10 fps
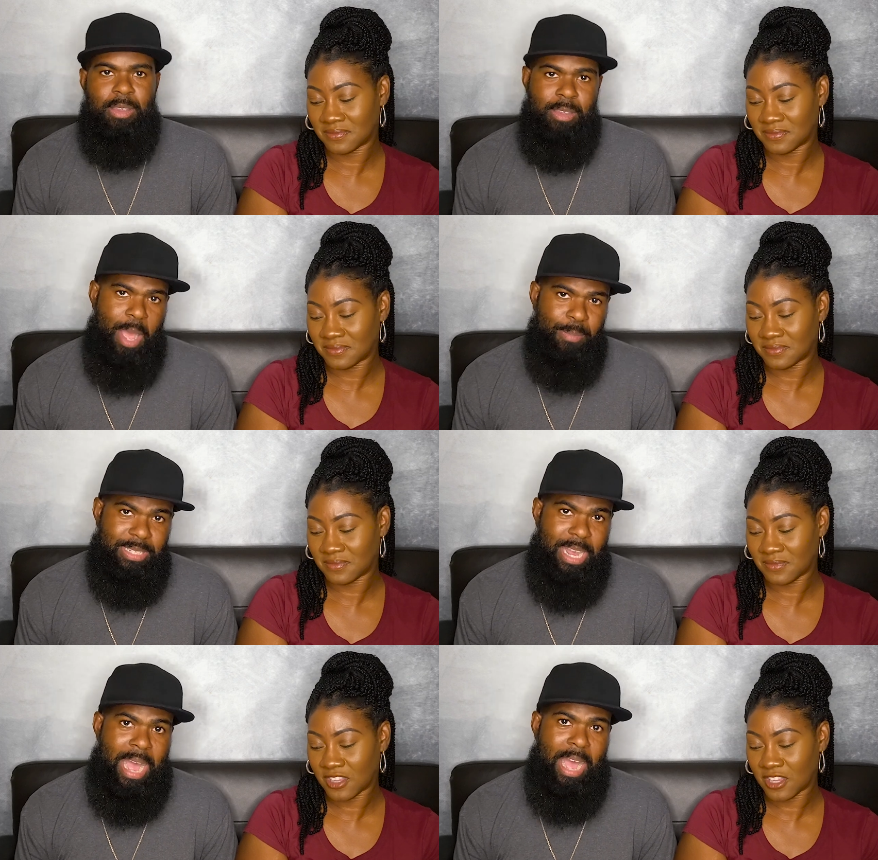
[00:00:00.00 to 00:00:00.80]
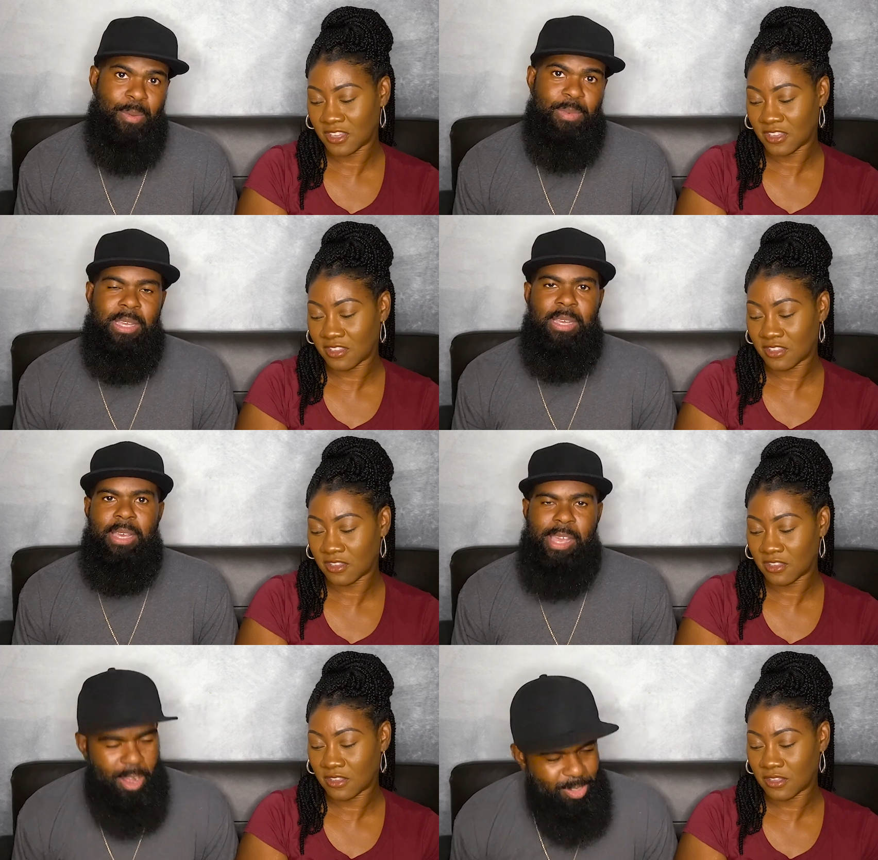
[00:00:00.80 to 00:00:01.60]
Speaker 1: he got my job.
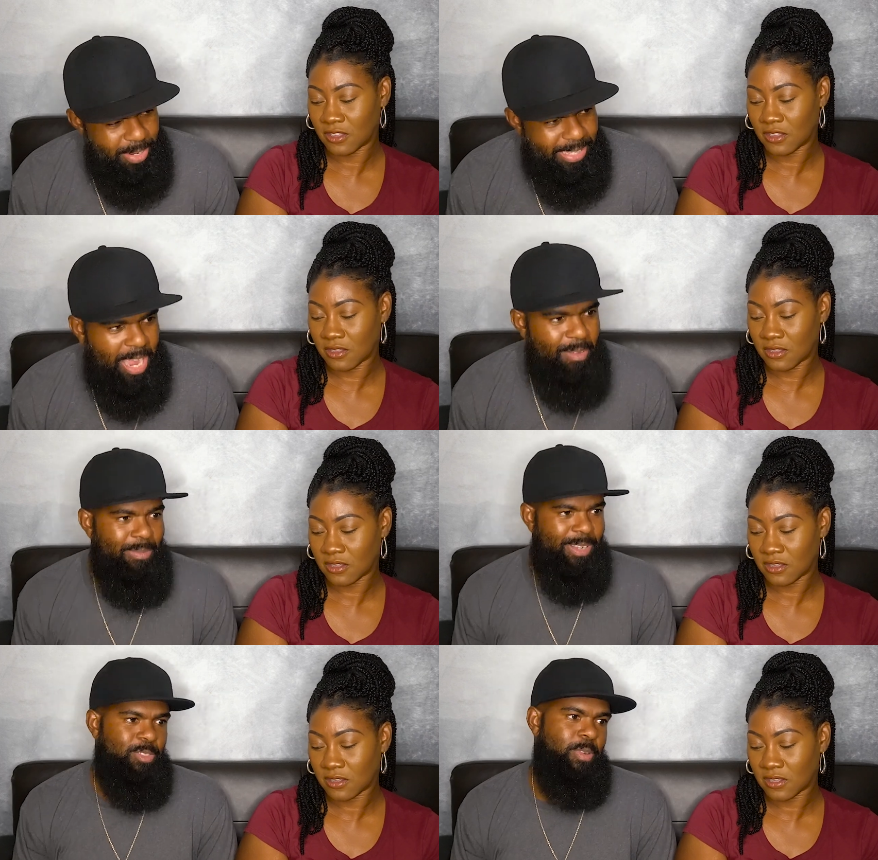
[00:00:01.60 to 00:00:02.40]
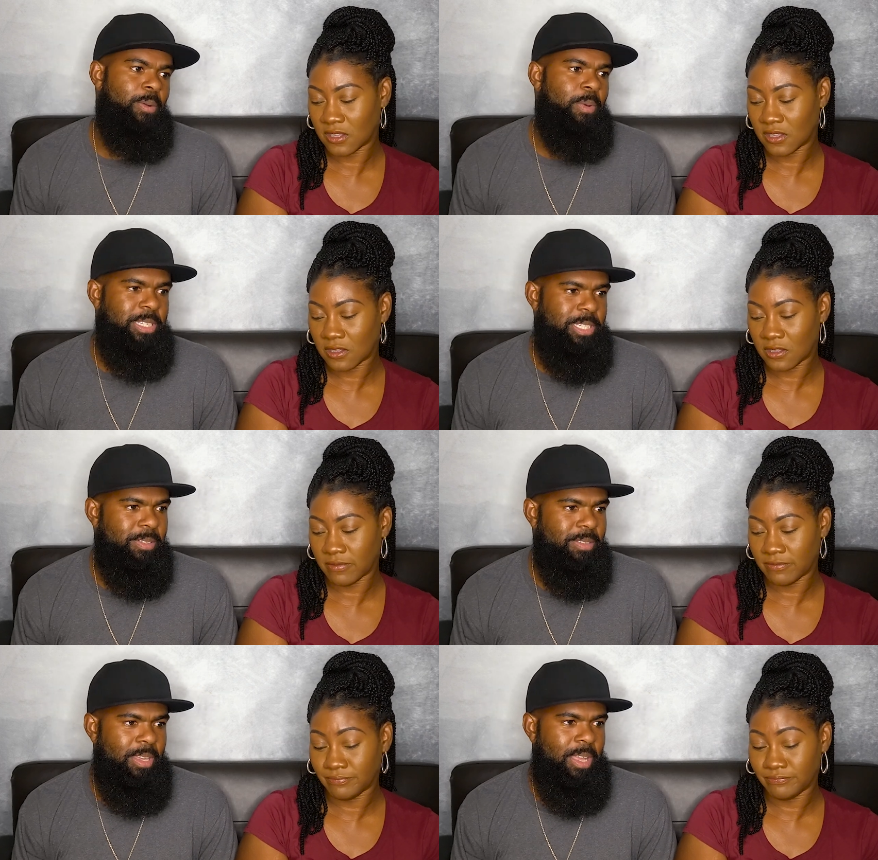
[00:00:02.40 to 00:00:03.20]
And Andre's like, I'm gonna be straight with
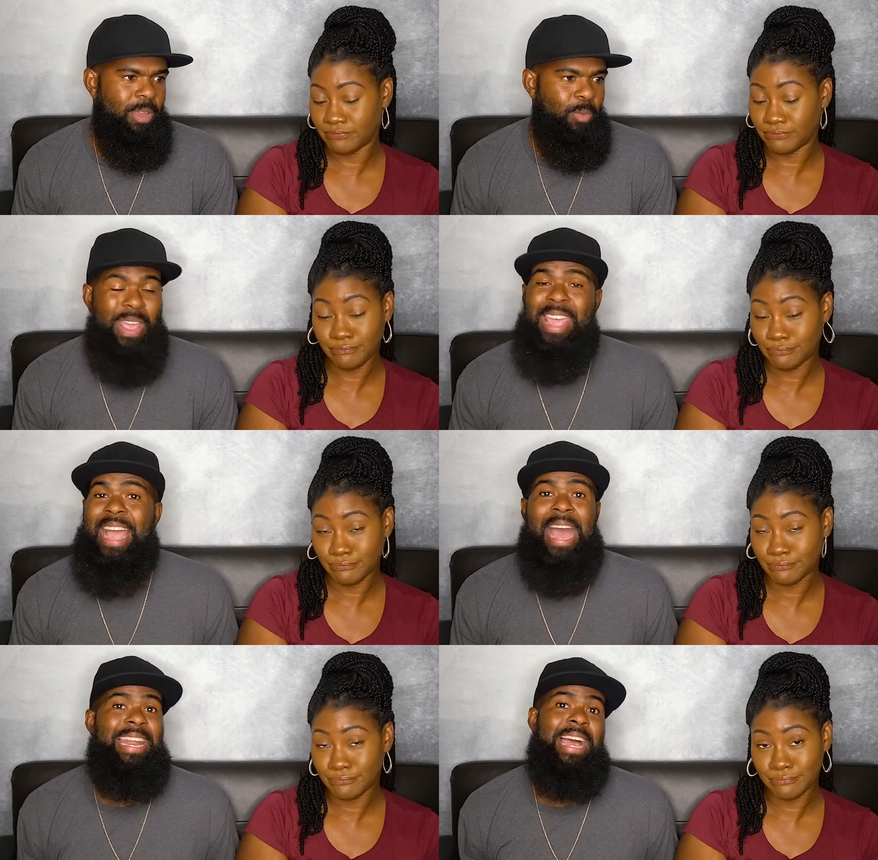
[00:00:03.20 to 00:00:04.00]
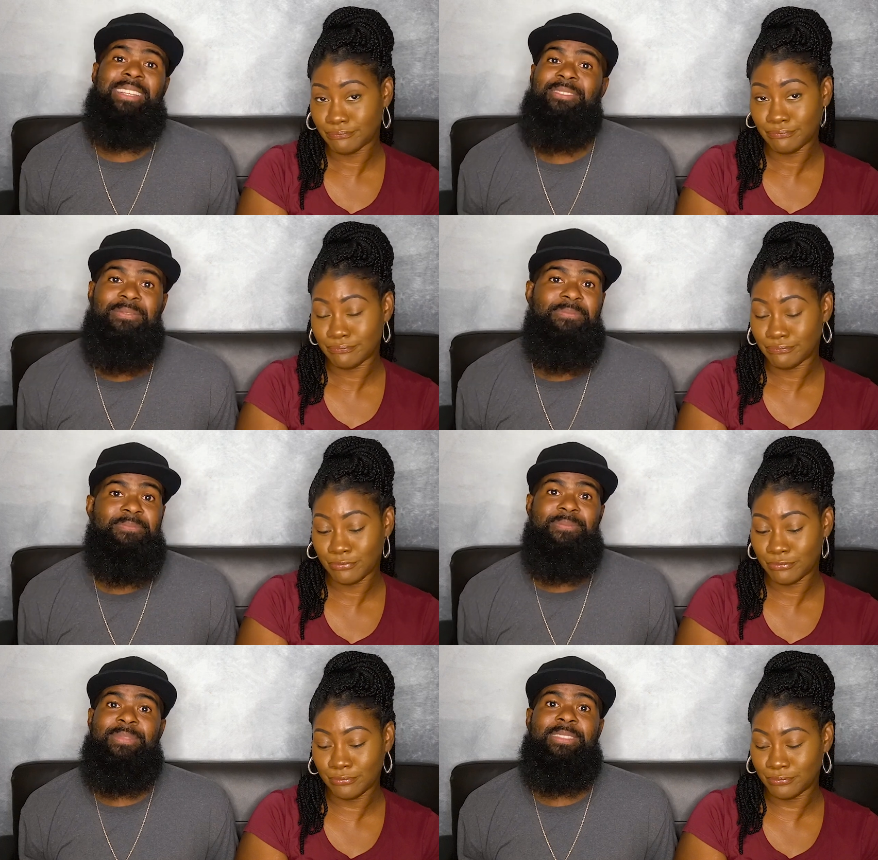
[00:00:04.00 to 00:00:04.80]
you. We ain't got nothing.
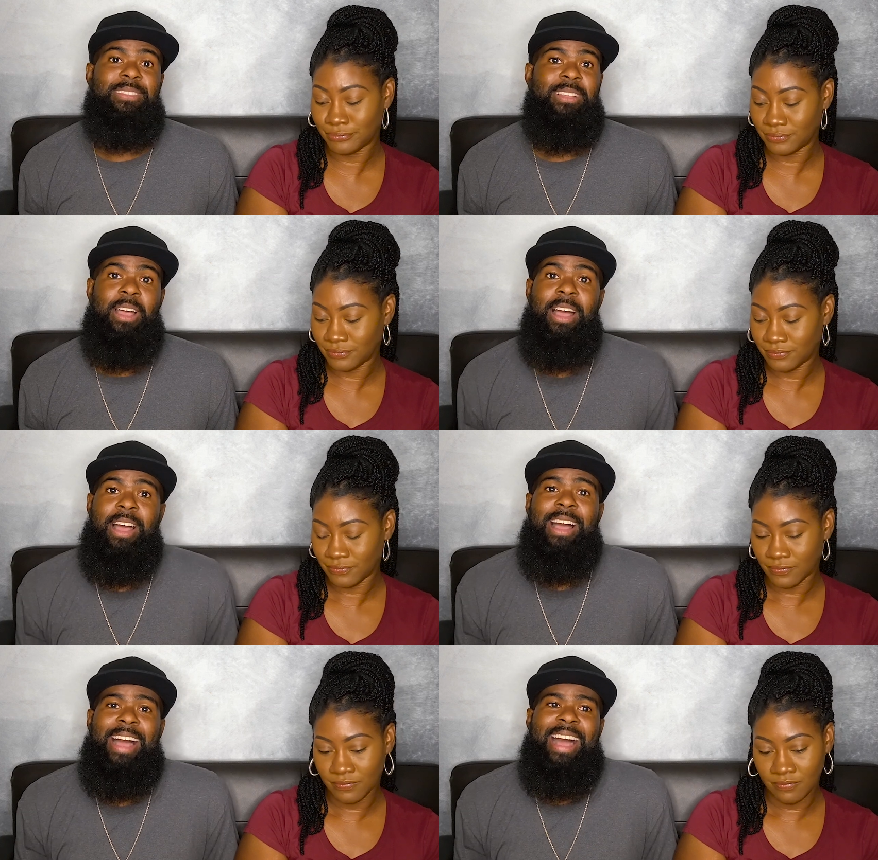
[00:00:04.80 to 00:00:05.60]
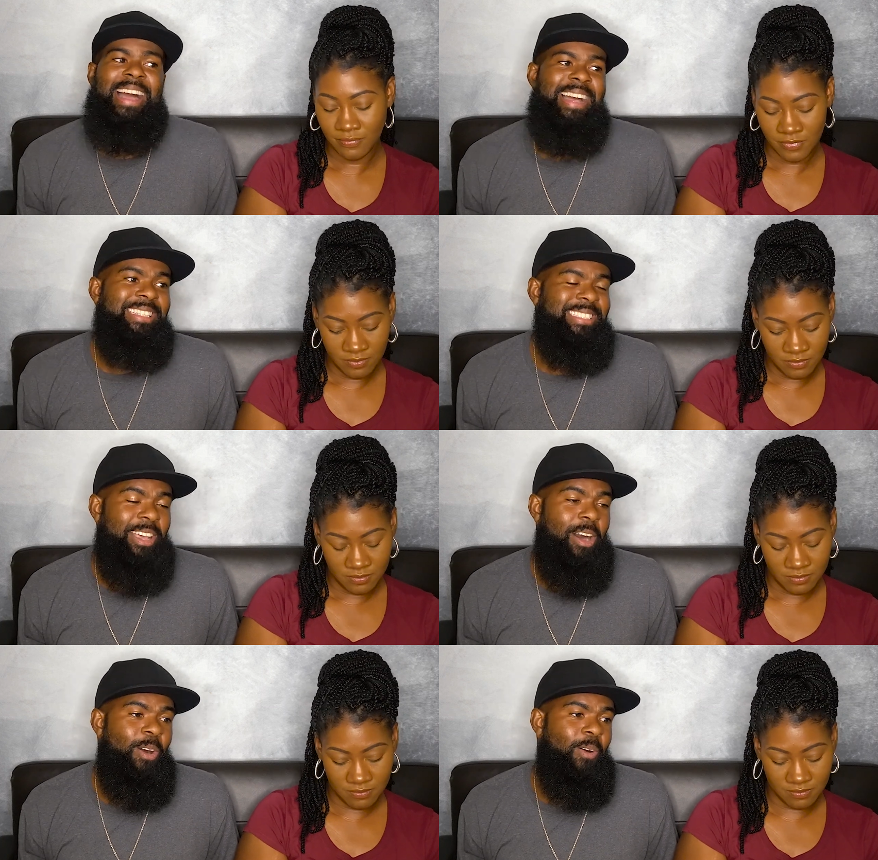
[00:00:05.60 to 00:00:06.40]
Mm-hmm.
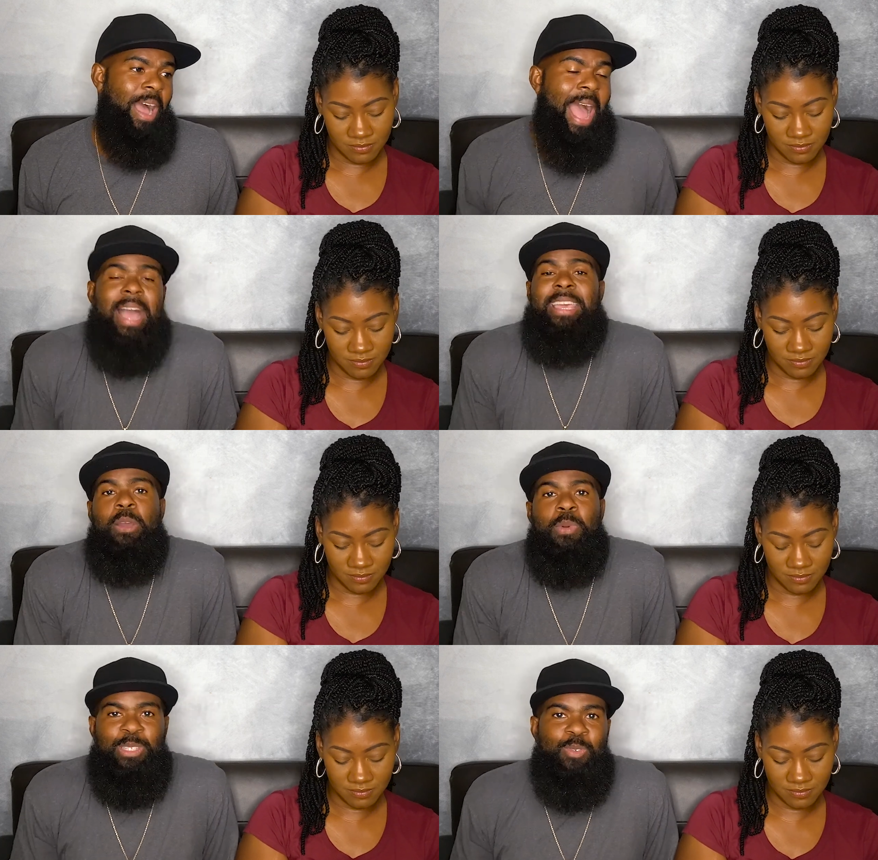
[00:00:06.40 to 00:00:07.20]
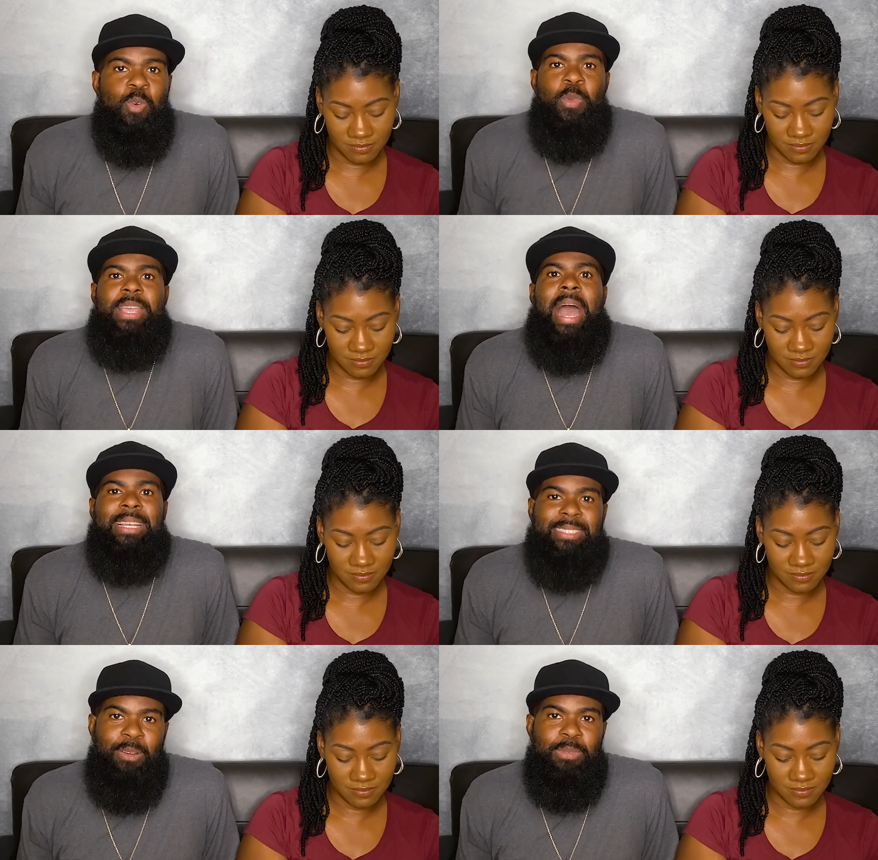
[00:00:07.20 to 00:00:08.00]
So, I get with you when we got
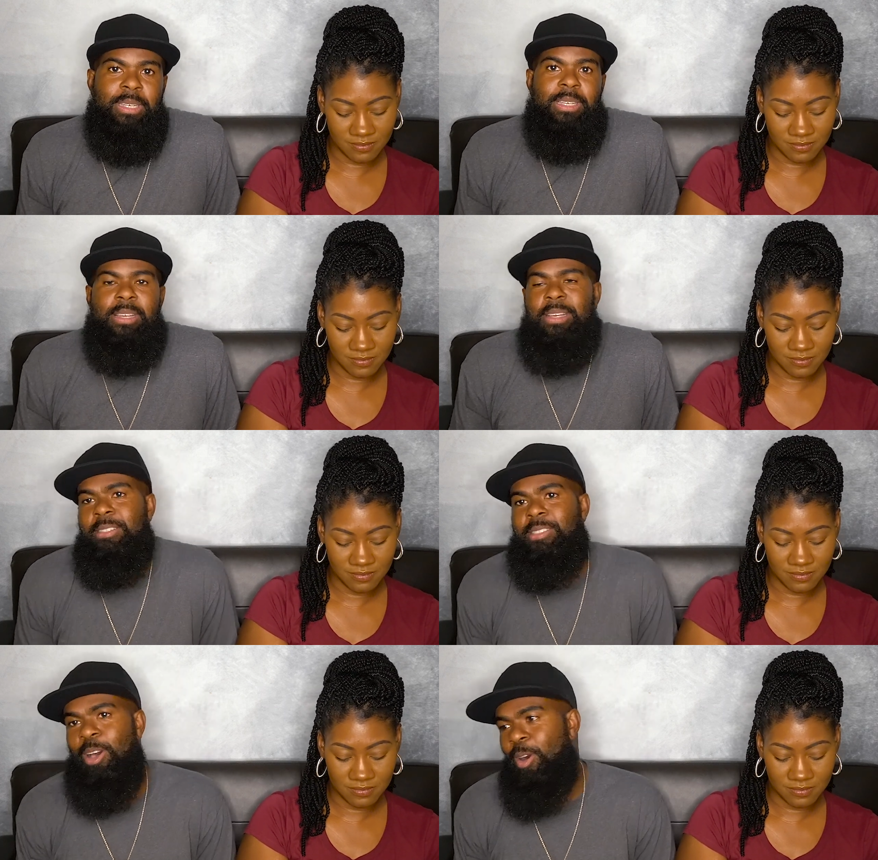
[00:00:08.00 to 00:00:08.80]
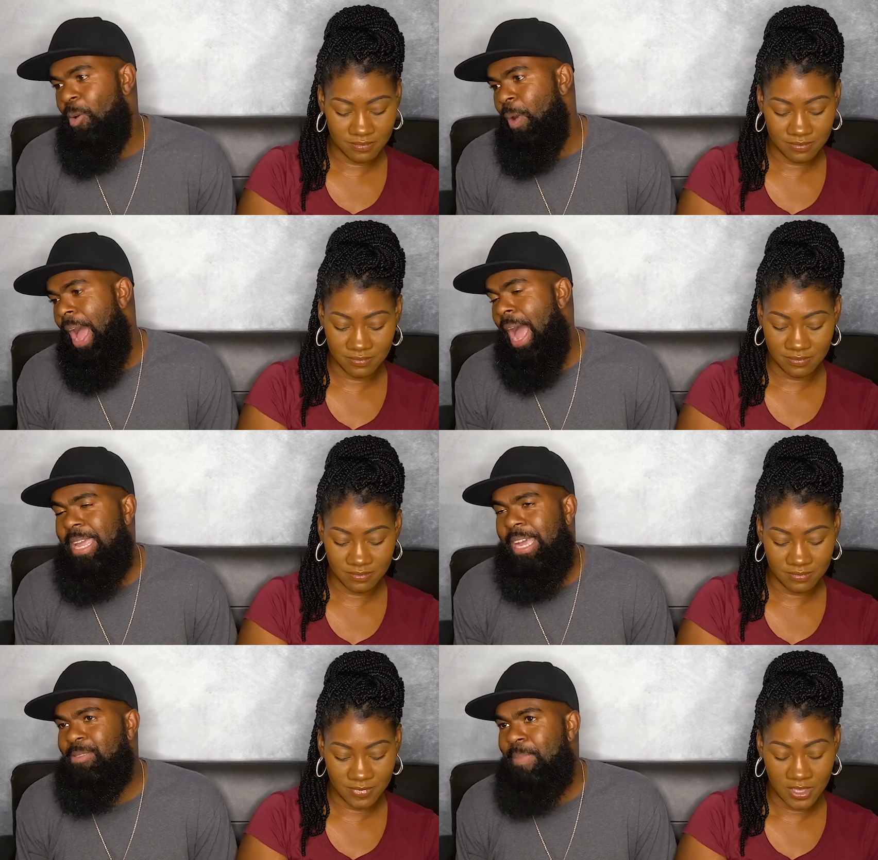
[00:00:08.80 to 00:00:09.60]
something. So I guess